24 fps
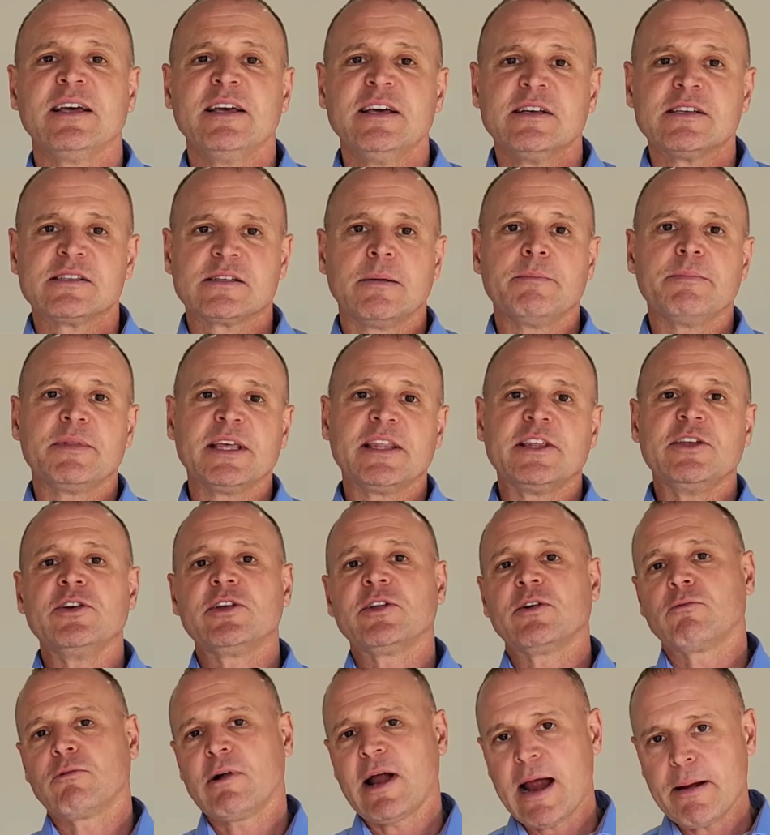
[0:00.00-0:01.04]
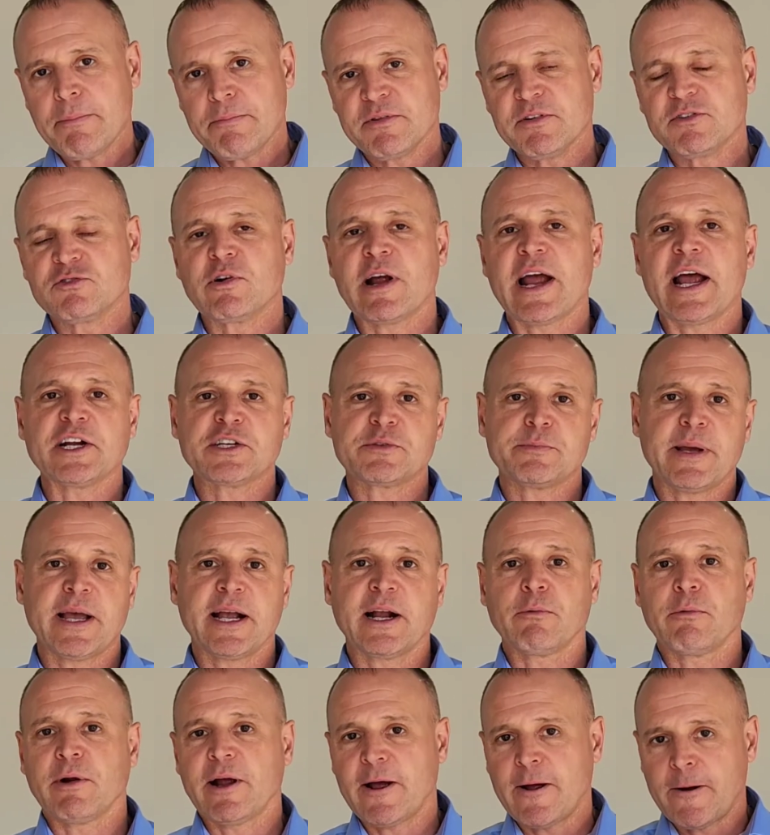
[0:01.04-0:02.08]
something that you can wrap the trash bag
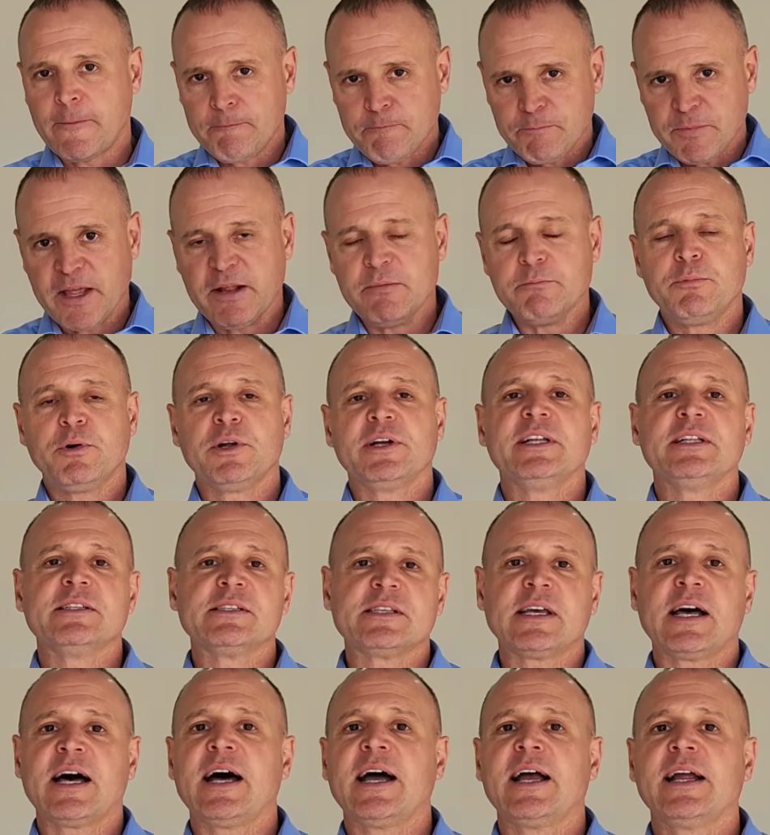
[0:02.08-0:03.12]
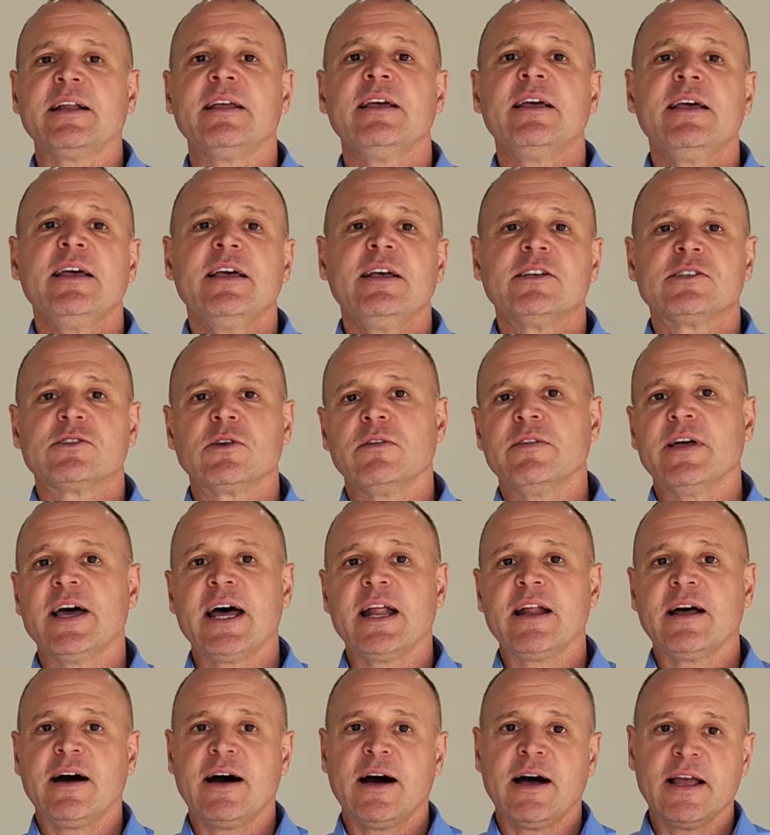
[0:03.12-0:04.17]
around and put inside so
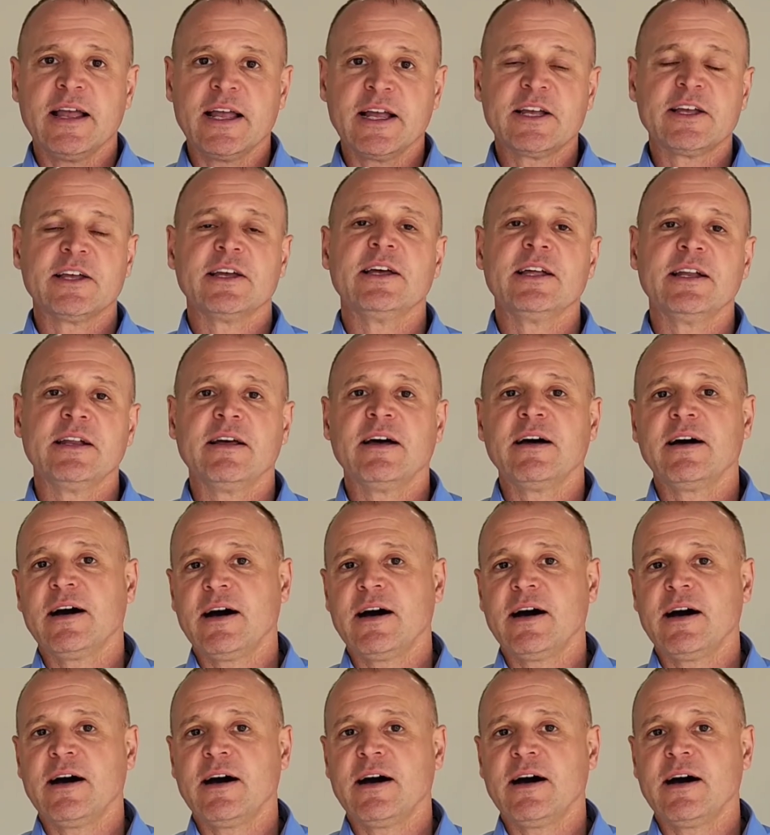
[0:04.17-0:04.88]
that it can